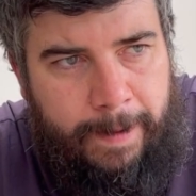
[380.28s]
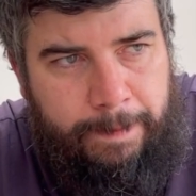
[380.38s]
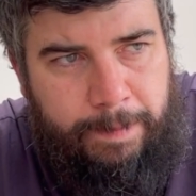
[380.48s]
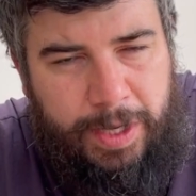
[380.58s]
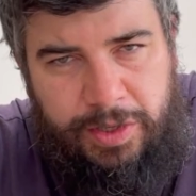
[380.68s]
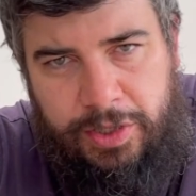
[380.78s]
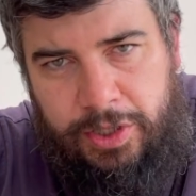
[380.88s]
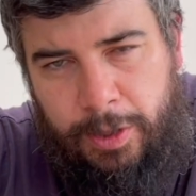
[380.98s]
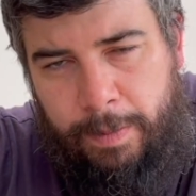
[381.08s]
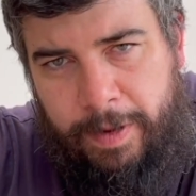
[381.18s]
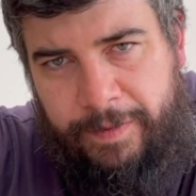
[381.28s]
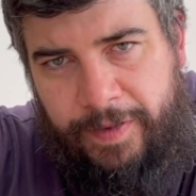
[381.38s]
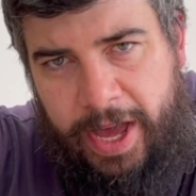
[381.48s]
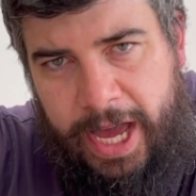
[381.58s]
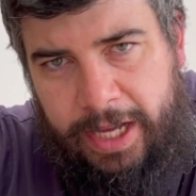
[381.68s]
Because some
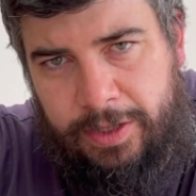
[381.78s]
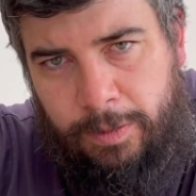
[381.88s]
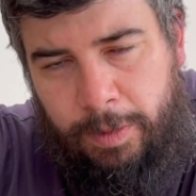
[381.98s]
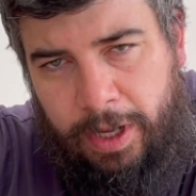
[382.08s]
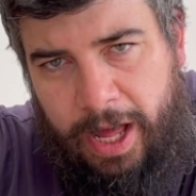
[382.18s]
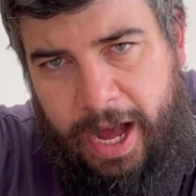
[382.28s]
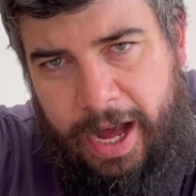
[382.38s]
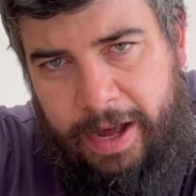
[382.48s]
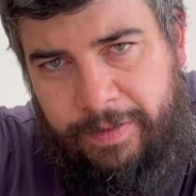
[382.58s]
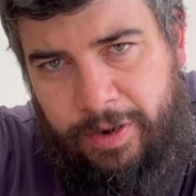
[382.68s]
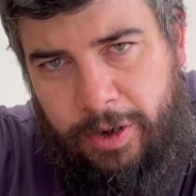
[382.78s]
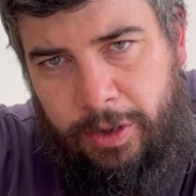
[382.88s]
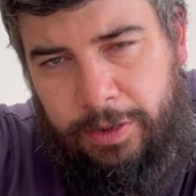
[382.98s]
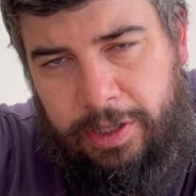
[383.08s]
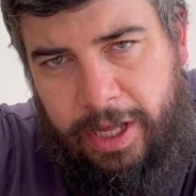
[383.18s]
fakes will have
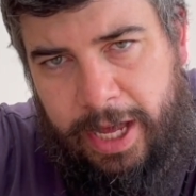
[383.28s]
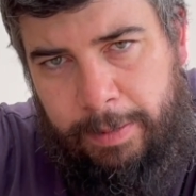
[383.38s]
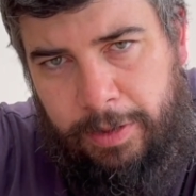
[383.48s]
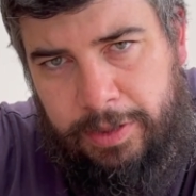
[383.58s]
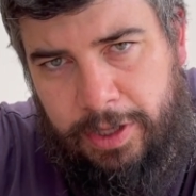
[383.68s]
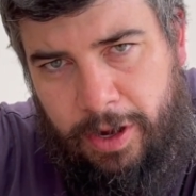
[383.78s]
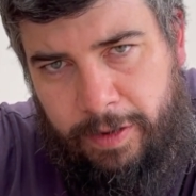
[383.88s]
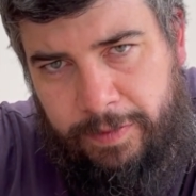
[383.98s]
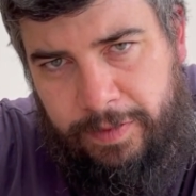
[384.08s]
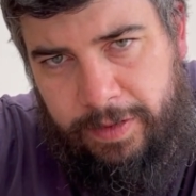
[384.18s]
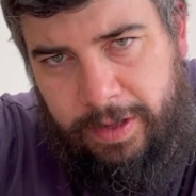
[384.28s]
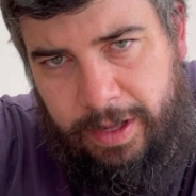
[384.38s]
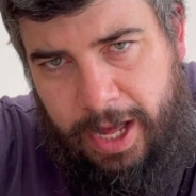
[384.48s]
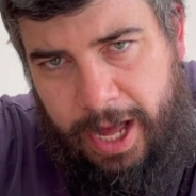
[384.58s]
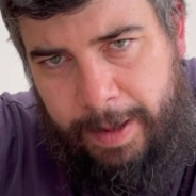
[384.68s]
old labels of
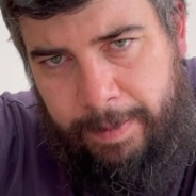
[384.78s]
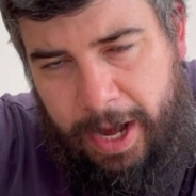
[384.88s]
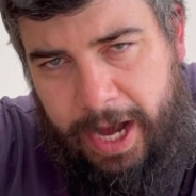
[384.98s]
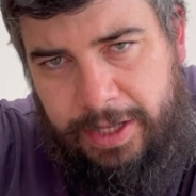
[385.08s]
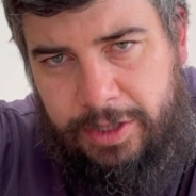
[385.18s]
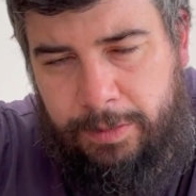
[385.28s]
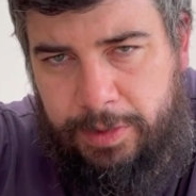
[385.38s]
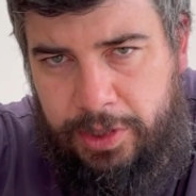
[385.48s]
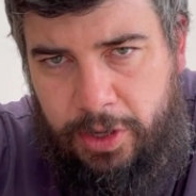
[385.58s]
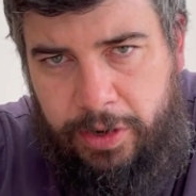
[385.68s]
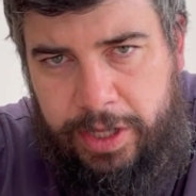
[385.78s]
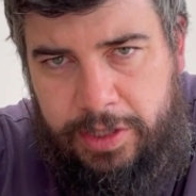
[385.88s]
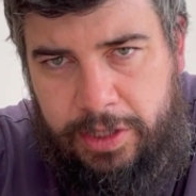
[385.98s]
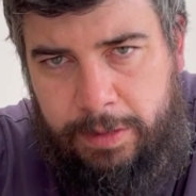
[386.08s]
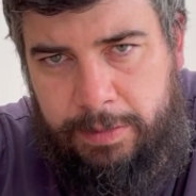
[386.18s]
items sewn
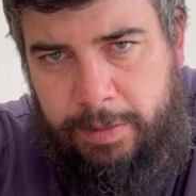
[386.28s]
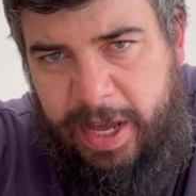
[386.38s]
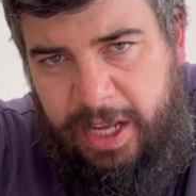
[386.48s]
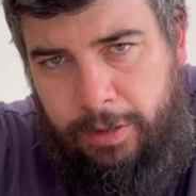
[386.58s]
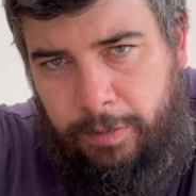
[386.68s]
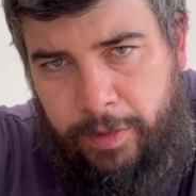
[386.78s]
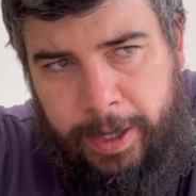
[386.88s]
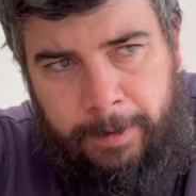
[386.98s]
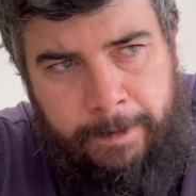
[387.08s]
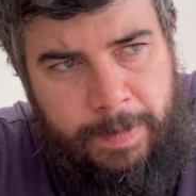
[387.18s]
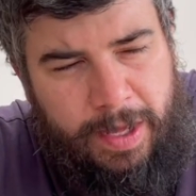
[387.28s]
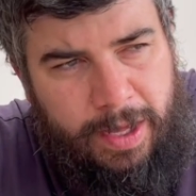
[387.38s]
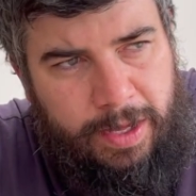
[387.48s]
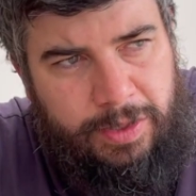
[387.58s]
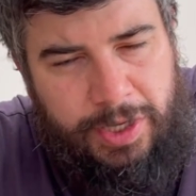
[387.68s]
into them to make it look real.
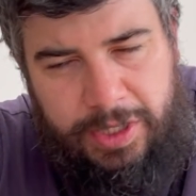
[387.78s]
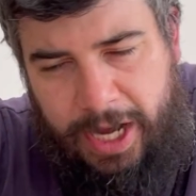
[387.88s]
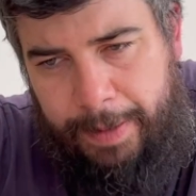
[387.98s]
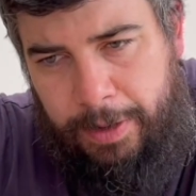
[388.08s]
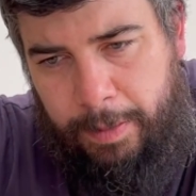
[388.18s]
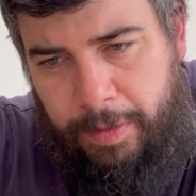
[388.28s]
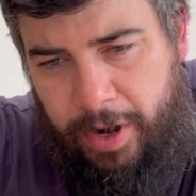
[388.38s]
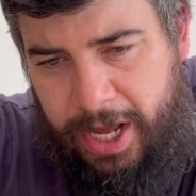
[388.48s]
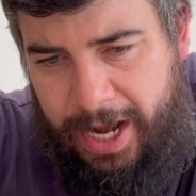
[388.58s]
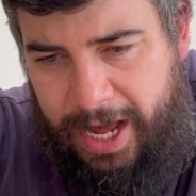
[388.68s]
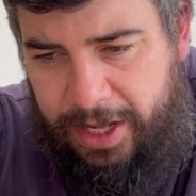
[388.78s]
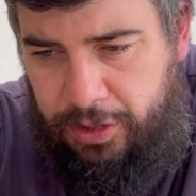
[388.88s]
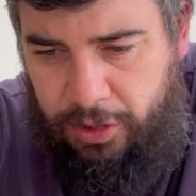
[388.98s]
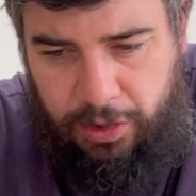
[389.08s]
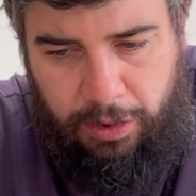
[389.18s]
So you type the number in and it
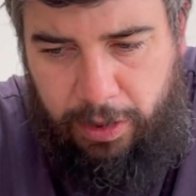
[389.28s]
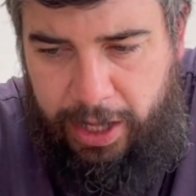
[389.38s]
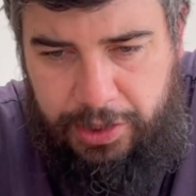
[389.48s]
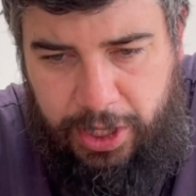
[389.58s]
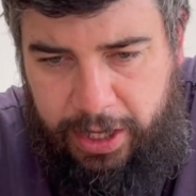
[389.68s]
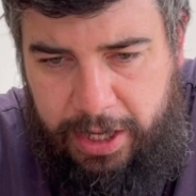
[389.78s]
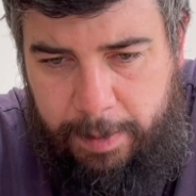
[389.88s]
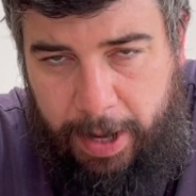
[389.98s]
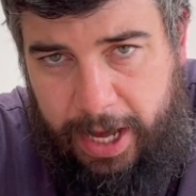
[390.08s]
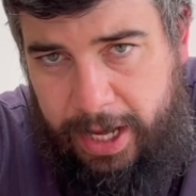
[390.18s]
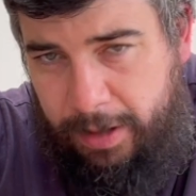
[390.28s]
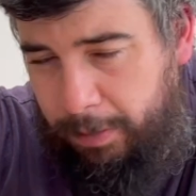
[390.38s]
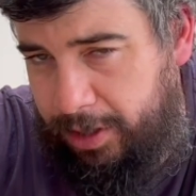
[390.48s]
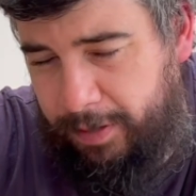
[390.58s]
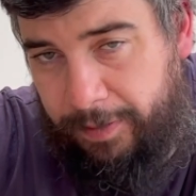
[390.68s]
doesn't look like the jacket you're buying,
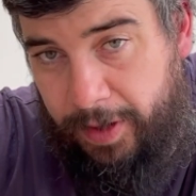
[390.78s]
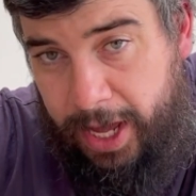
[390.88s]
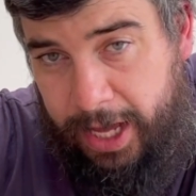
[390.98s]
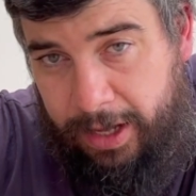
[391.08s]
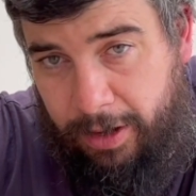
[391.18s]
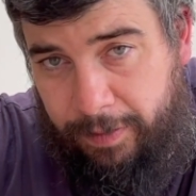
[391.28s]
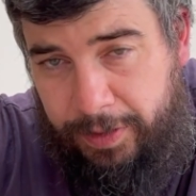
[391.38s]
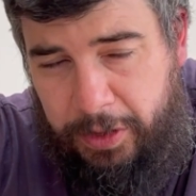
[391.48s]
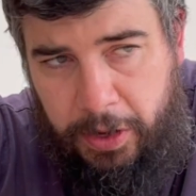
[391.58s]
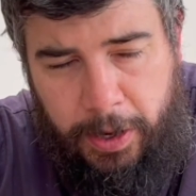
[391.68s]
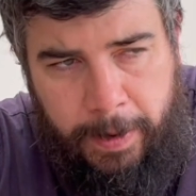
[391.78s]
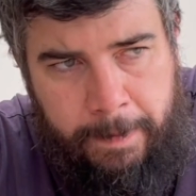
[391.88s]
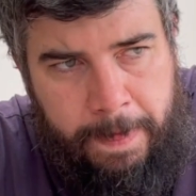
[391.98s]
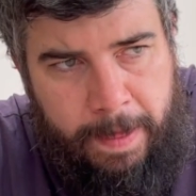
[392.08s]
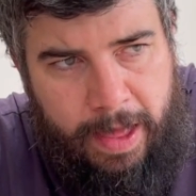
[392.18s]
well, it's a fake, off you
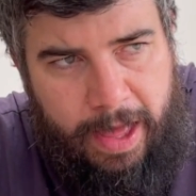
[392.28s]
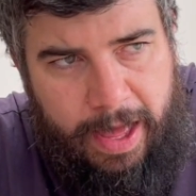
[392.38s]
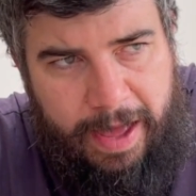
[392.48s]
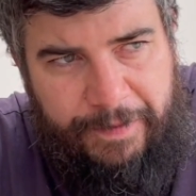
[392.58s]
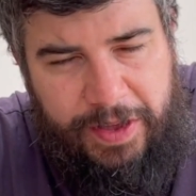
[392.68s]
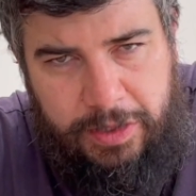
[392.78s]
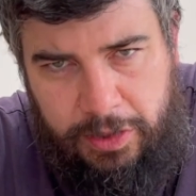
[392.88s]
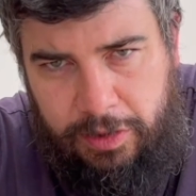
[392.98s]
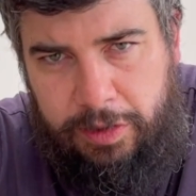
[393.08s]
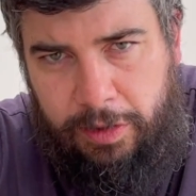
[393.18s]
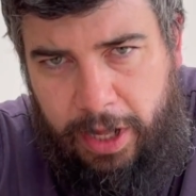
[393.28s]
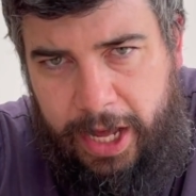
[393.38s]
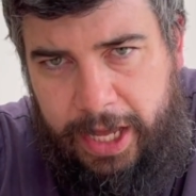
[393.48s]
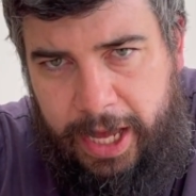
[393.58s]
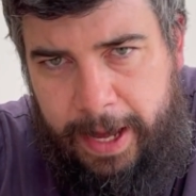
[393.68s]
go. If it does look
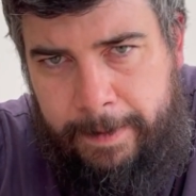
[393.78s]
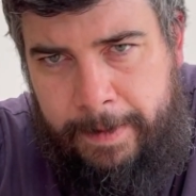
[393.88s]
like it,